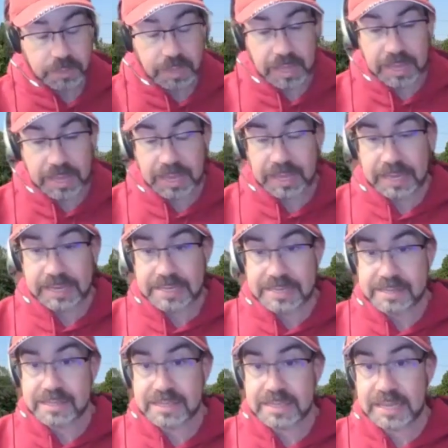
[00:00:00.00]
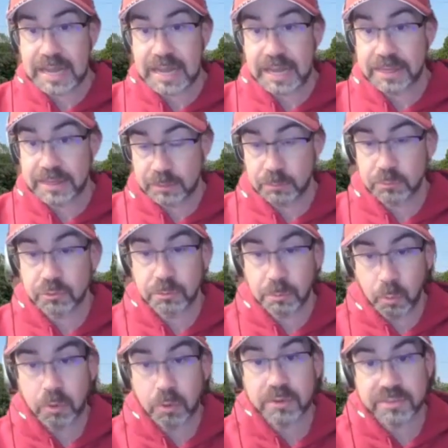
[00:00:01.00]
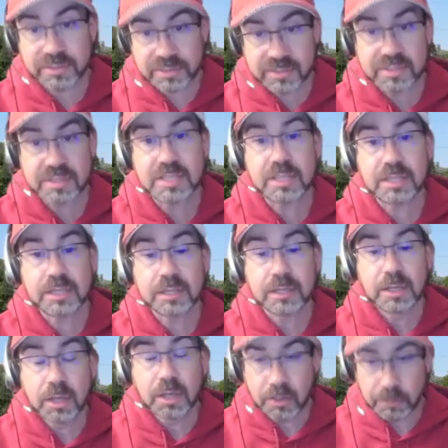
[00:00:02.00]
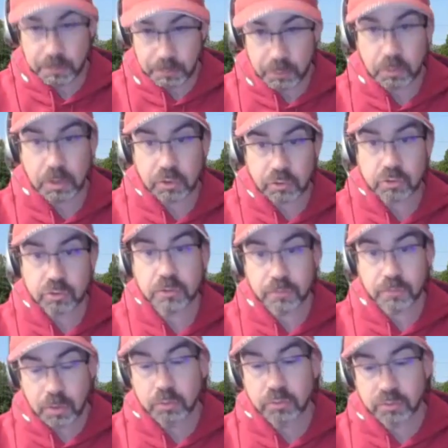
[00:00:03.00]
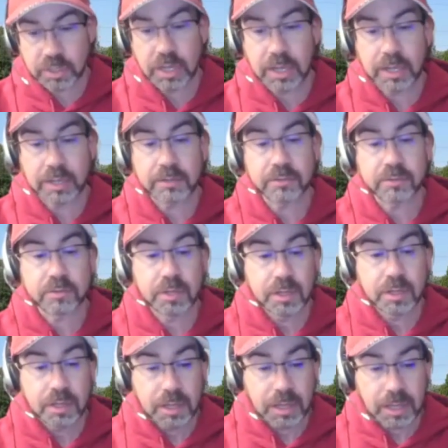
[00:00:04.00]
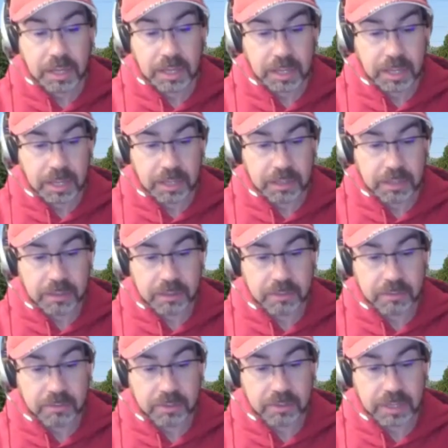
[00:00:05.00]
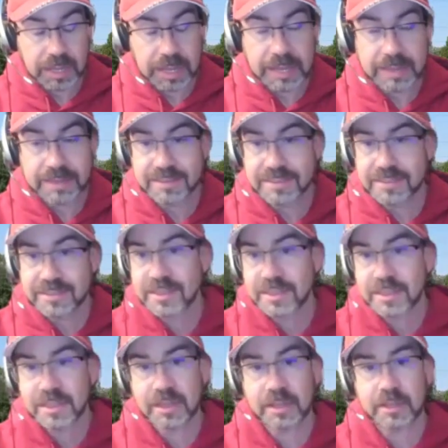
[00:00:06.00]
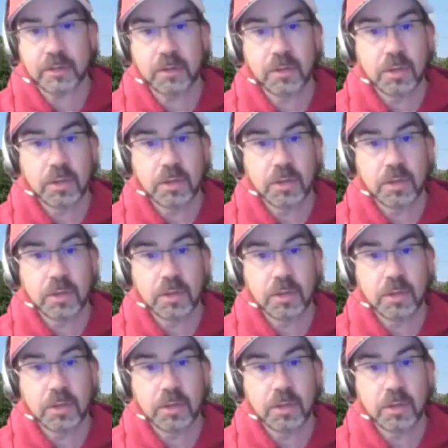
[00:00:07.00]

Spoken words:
And I think it was important to see the progression of those guys. And this is the thing.